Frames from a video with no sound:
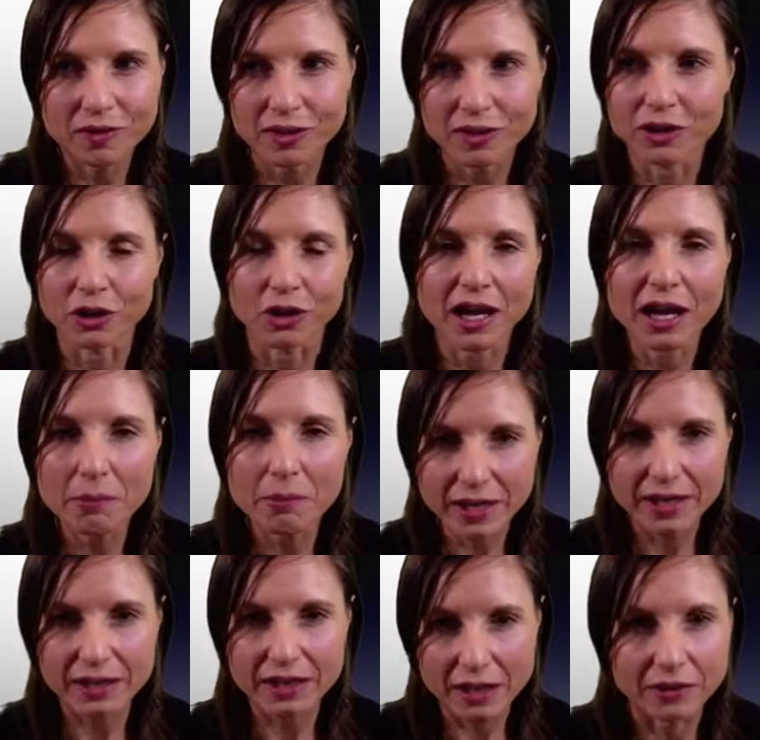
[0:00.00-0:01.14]

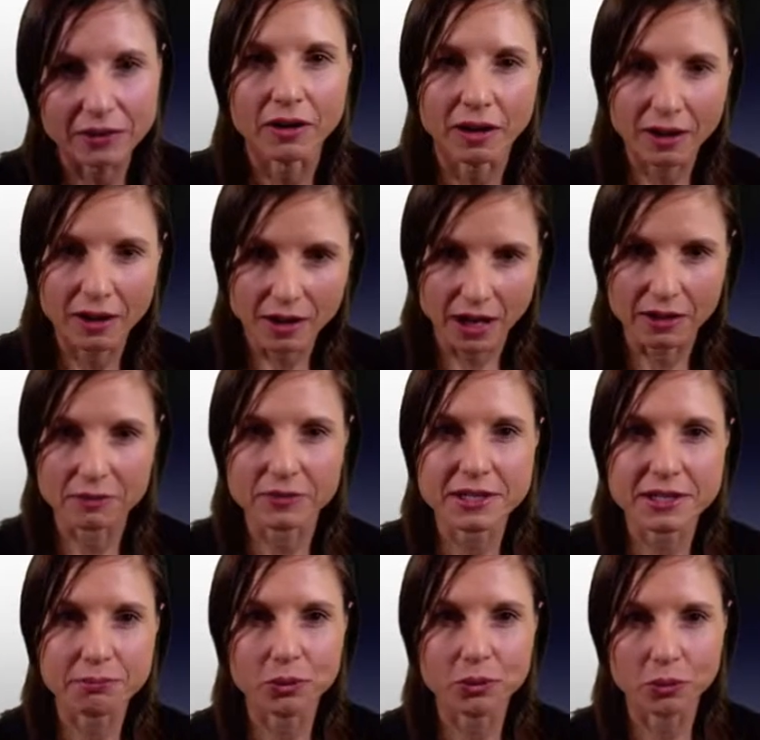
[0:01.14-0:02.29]
heartbeat and
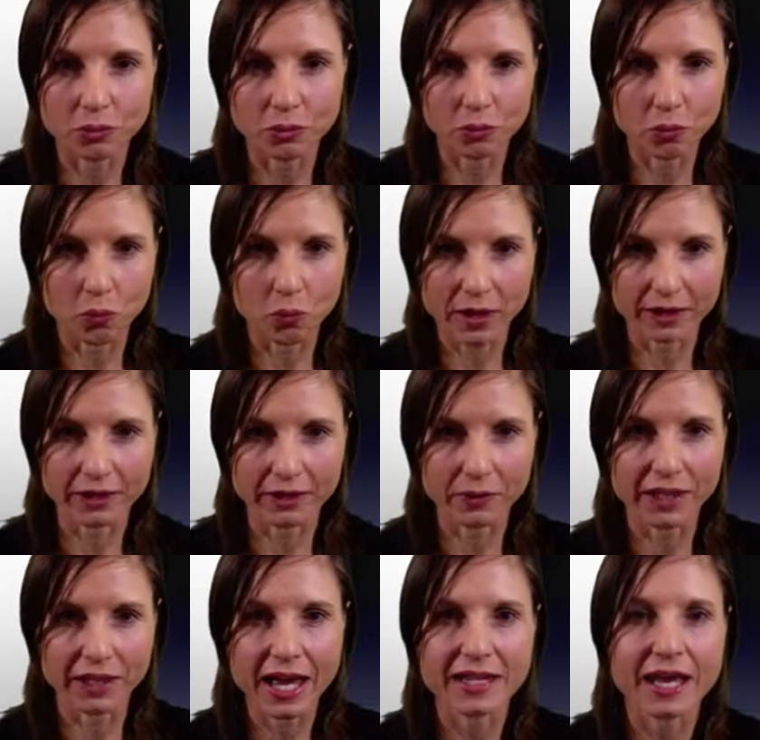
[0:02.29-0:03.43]
simple one
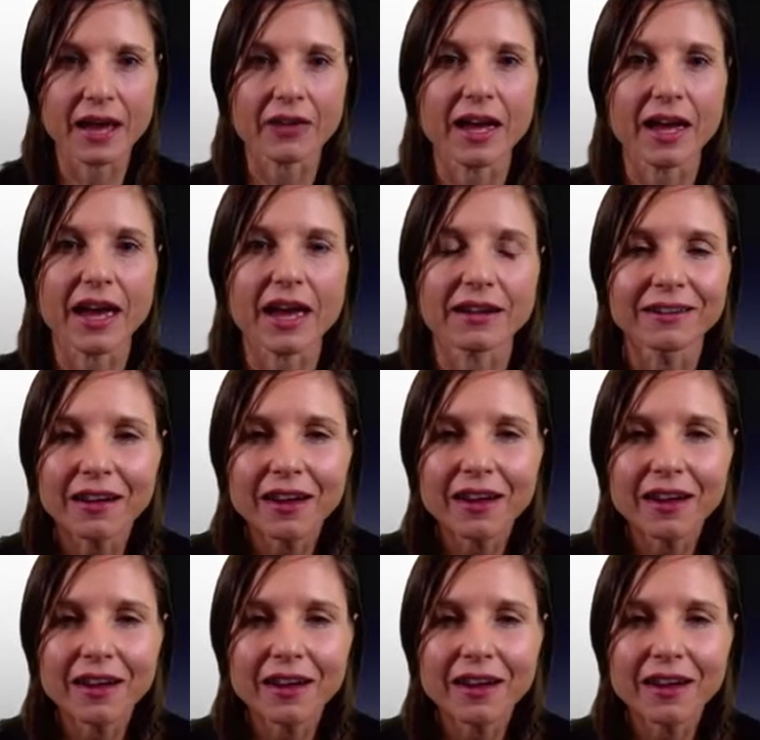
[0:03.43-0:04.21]
hand, other hand.